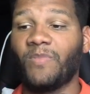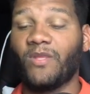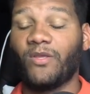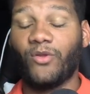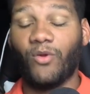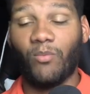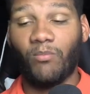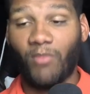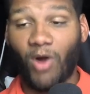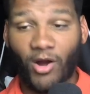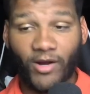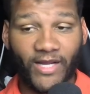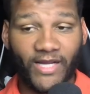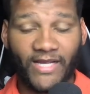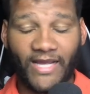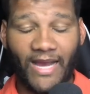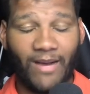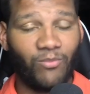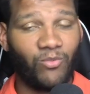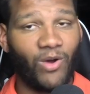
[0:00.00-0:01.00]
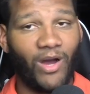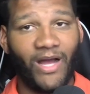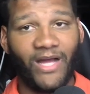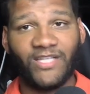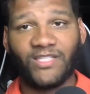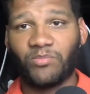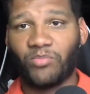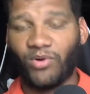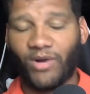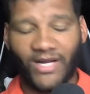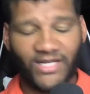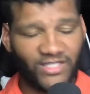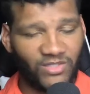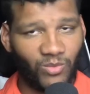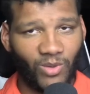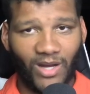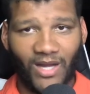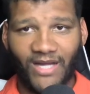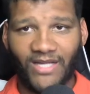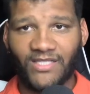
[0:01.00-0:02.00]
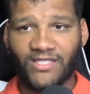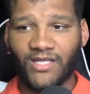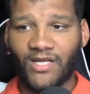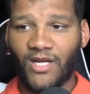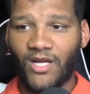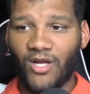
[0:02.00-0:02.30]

you know, market cap wise, price wise.